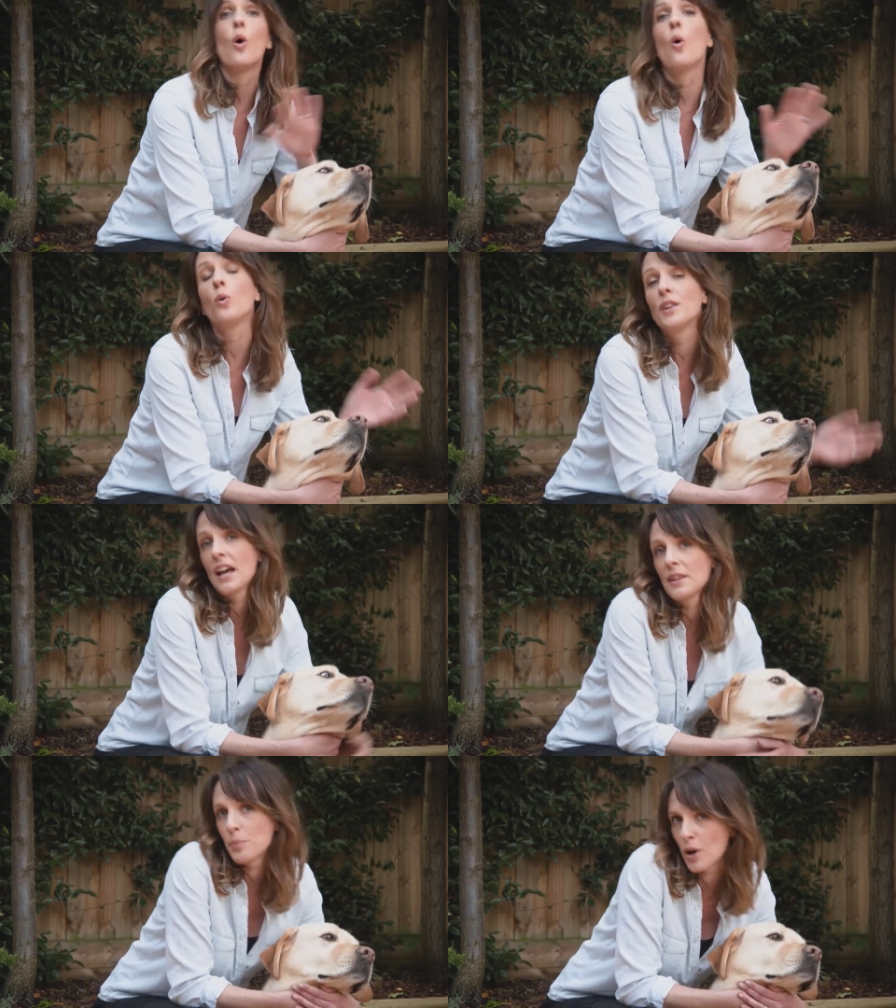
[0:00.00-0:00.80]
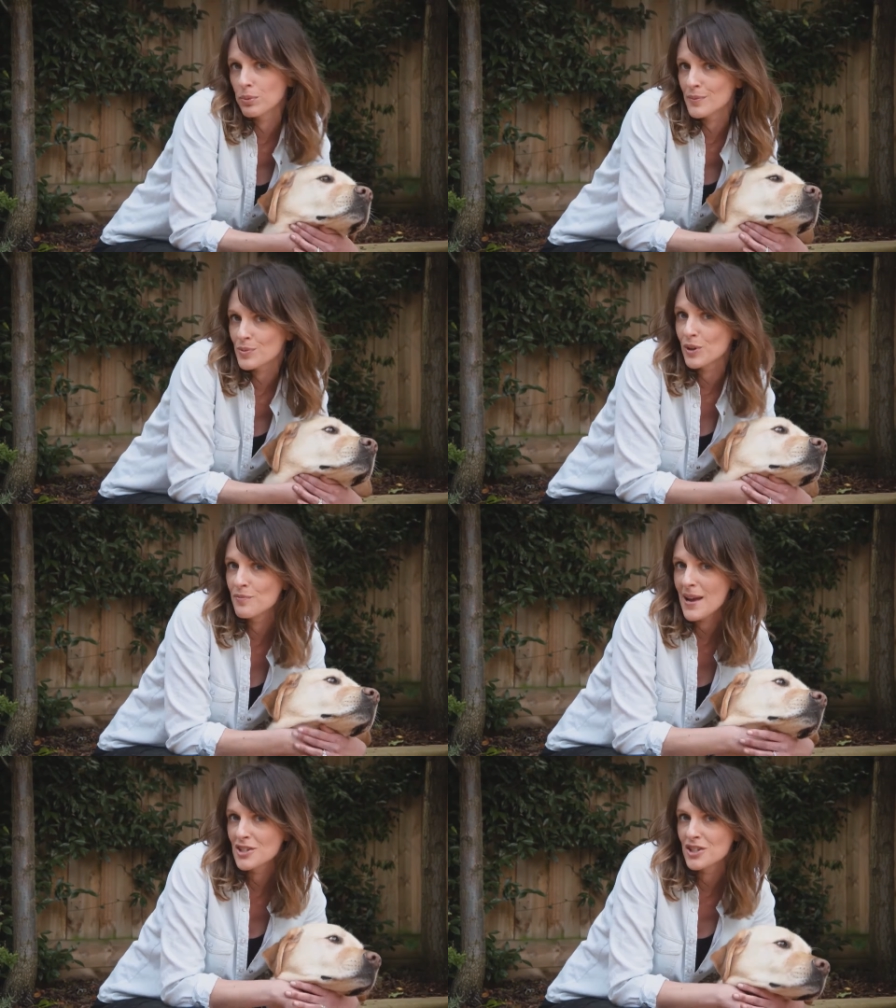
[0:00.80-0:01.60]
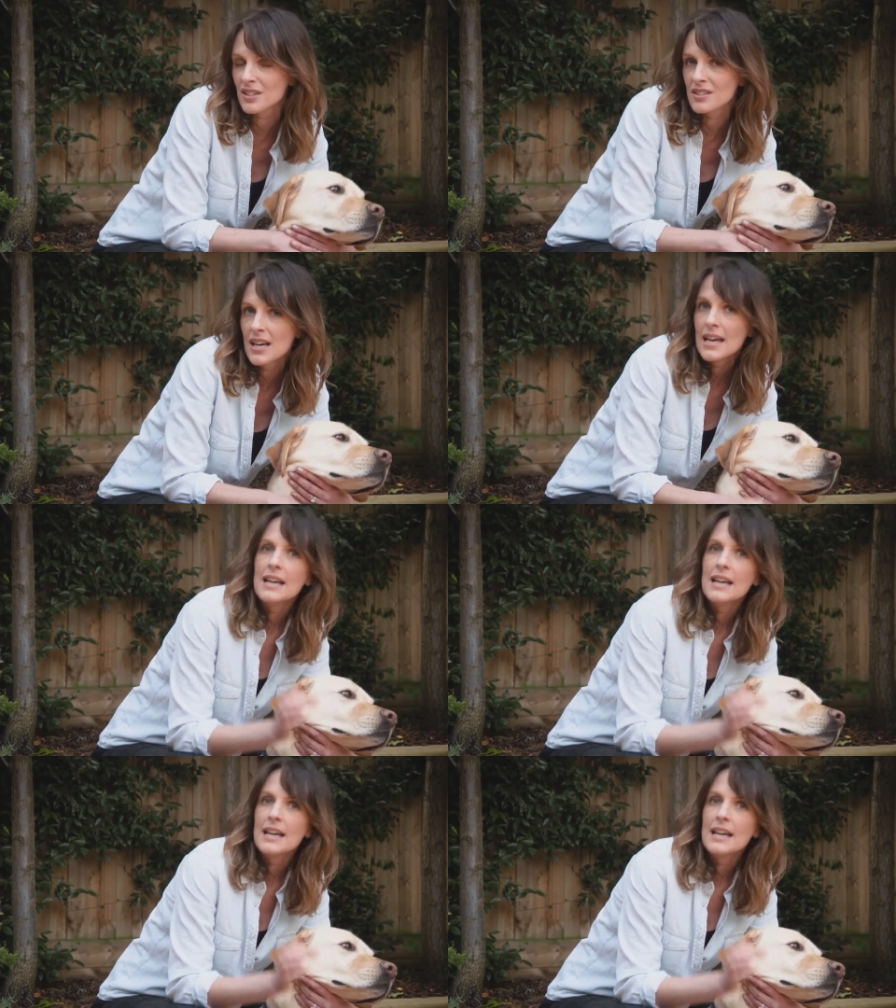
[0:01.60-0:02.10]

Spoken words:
all the other problems we've mentioned